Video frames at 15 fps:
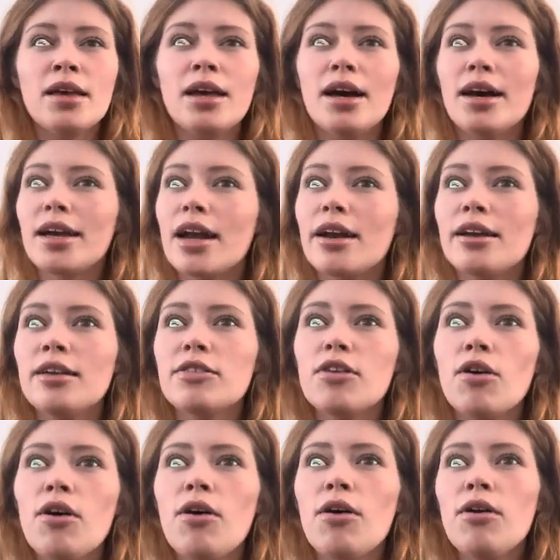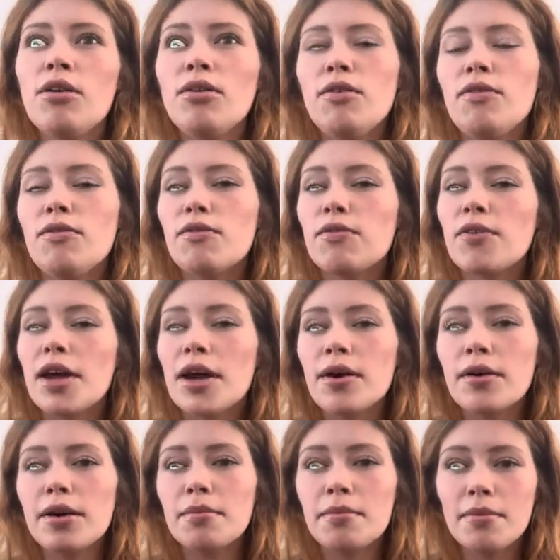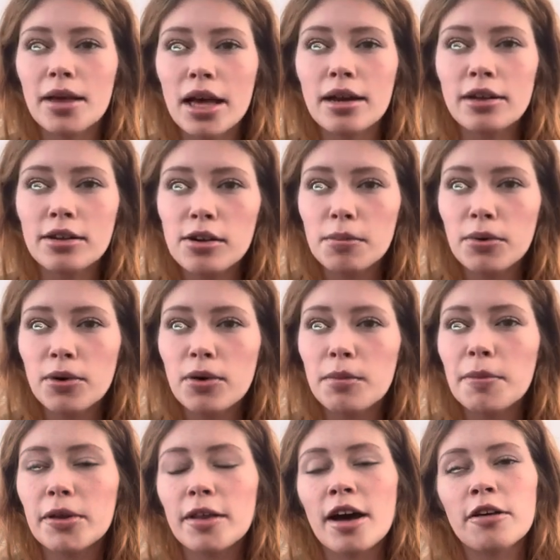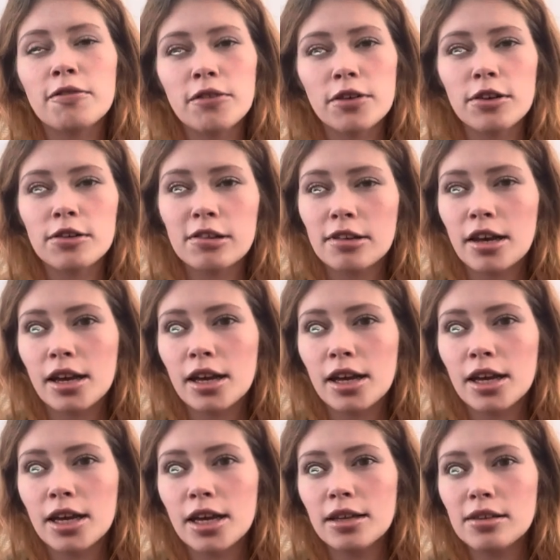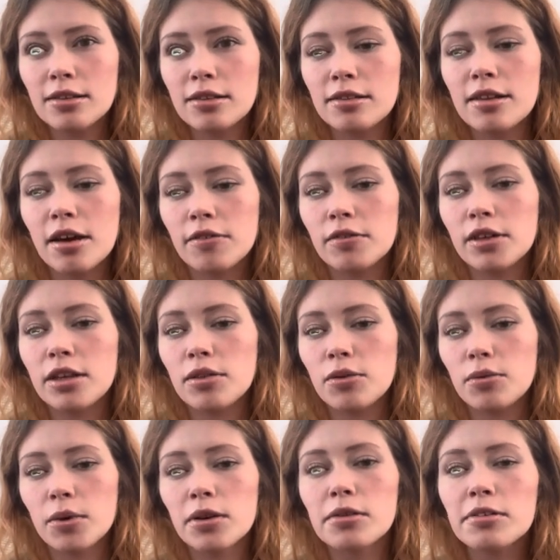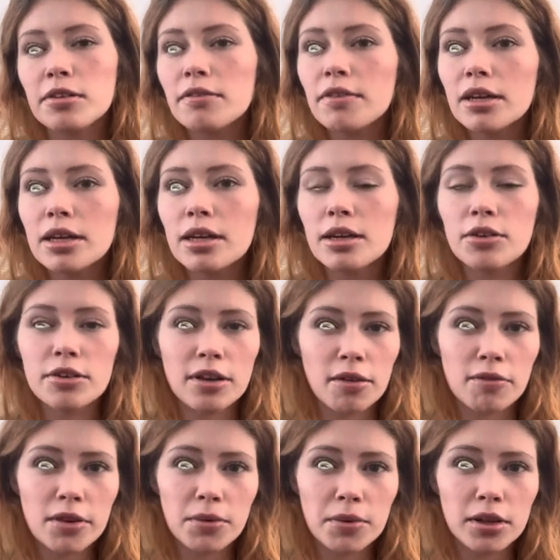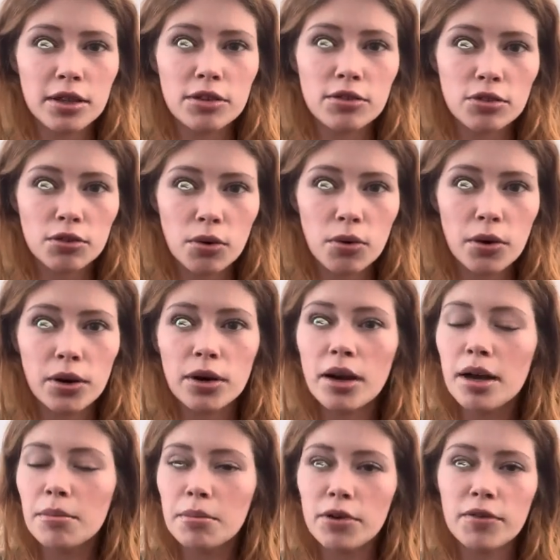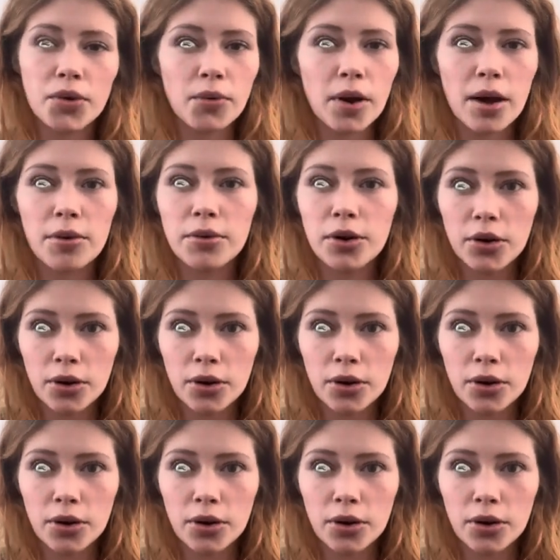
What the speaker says: again, it's all very manageable, but that first day is definitely the worst of it, and you're definitely really sore, and moving around